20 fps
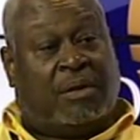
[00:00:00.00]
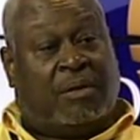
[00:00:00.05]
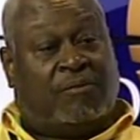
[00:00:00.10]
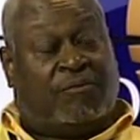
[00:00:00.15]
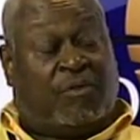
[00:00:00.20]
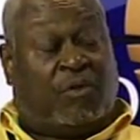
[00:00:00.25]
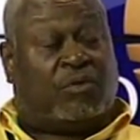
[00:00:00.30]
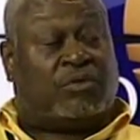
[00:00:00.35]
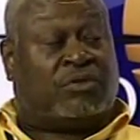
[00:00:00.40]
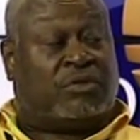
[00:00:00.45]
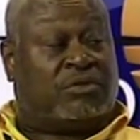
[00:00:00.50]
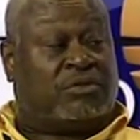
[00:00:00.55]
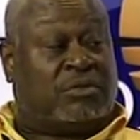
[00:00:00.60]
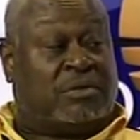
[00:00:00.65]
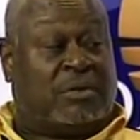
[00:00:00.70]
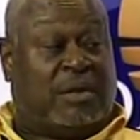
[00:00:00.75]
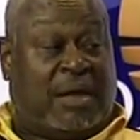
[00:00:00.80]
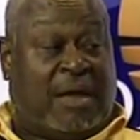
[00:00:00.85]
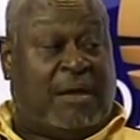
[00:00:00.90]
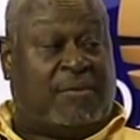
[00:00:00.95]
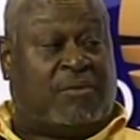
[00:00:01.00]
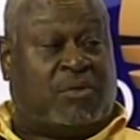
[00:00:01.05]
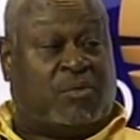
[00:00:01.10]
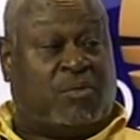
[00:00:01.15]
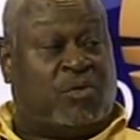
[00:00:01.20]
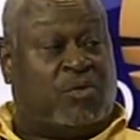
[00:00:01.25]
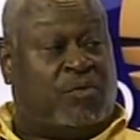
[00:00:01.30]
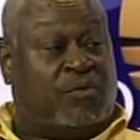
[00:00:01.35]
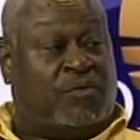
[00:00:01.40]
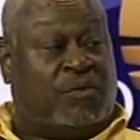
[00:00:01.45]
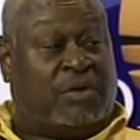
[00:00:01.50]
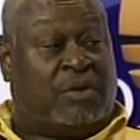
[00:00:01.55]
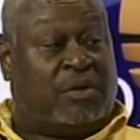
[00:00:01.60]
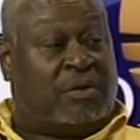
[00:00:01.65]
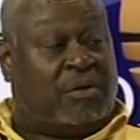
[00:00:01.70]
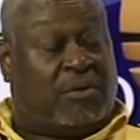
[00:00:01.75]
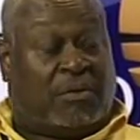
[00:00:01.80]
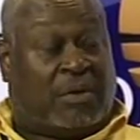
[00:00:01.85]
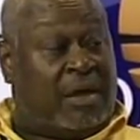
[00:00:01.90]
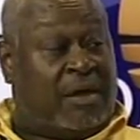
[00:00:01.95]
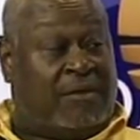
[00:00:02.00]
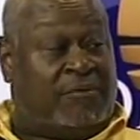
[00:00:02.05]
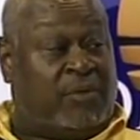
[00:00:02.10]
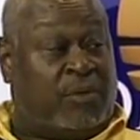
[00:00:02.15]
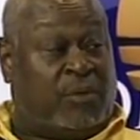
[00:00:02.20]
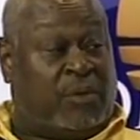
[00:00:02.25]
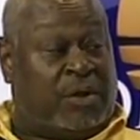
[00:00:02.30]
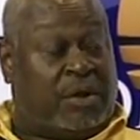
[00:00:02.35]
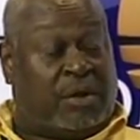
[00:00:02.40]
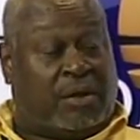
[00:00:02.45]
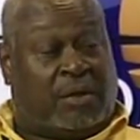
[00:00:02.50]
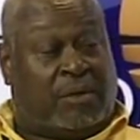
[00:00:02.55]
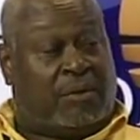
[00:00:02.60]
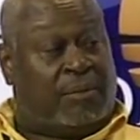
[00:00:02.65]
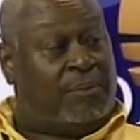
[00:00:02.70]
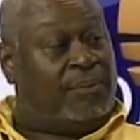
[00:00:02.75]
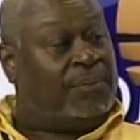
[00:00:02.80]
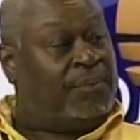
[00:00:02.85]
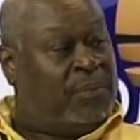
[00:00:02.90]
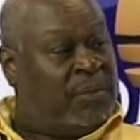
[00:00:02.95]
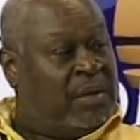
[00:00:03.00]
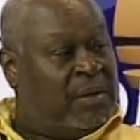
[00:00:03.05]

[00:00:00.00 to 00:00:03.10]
folks is having to move and don't have anywhere to go. And